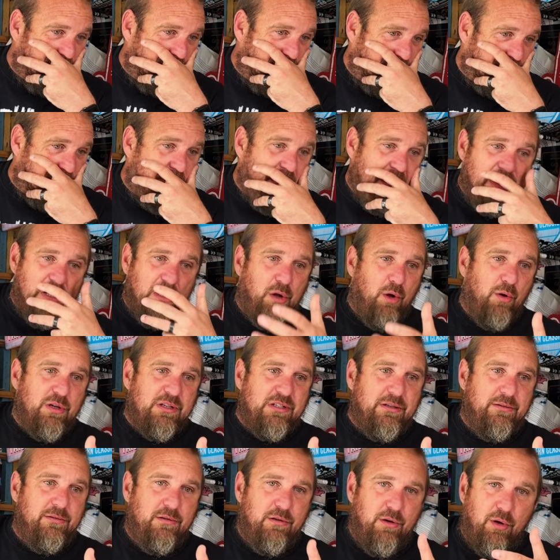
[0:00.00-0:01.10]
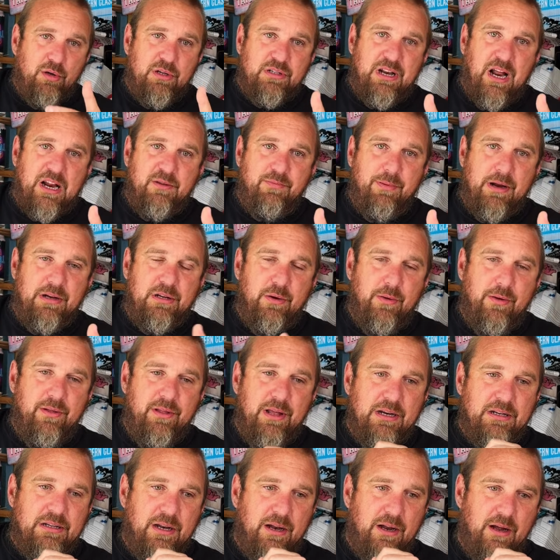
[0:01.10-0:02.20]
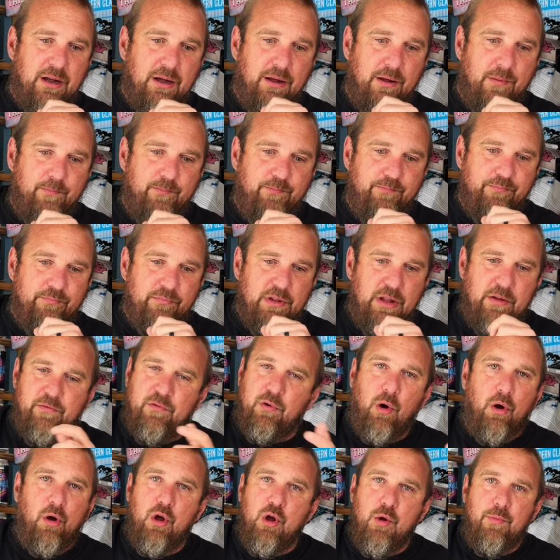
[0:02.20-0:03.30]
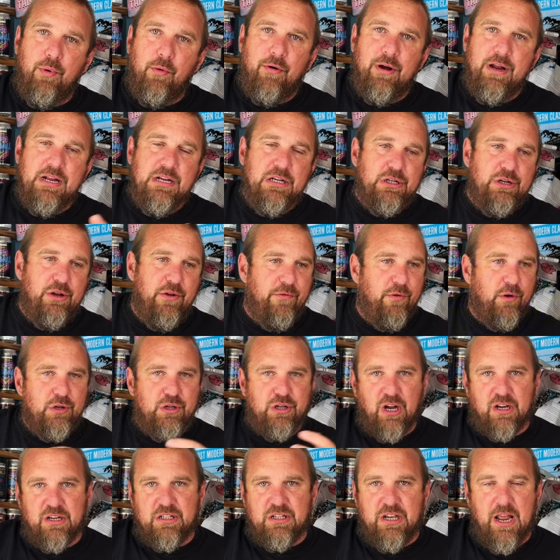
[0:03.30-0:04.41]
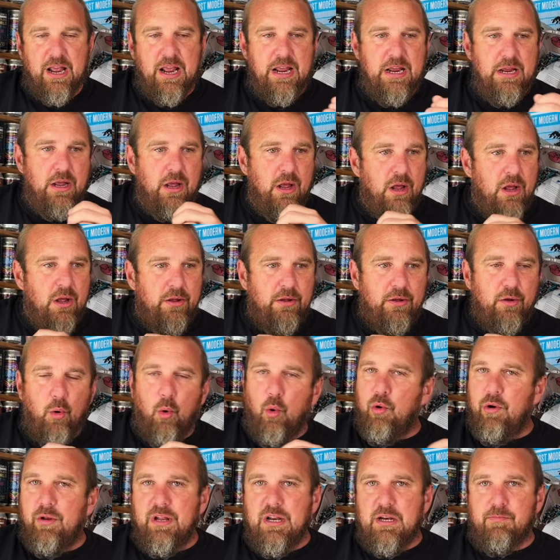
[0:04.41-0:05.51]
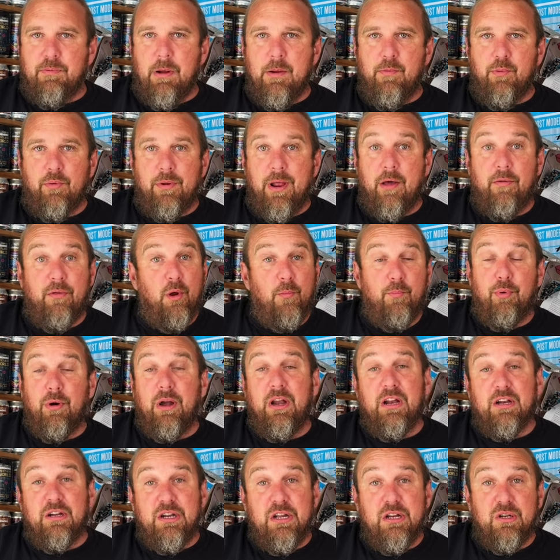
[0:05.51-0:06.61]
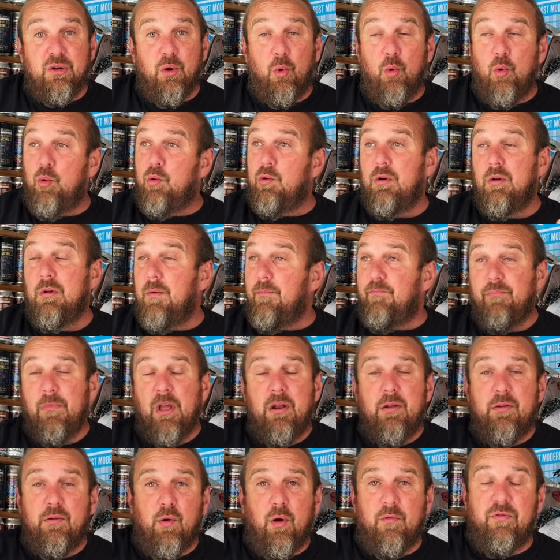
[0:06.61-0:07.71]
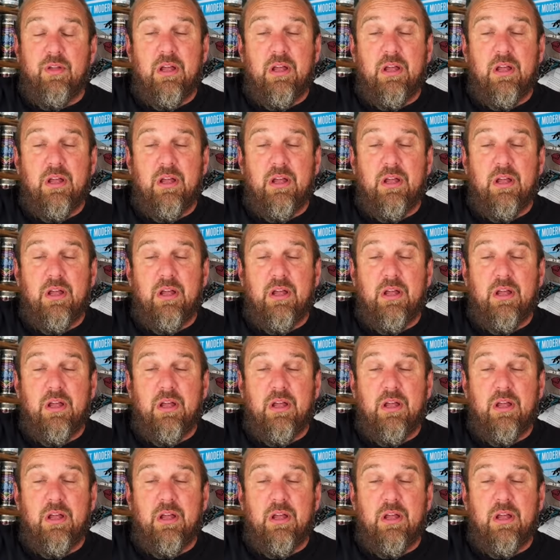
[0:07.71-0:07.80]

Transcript: So there's a cost aspect to it. There's you've got Uber Eats, you've got Just Eat, you've got all of these people now that will bring it to your door. I know you've got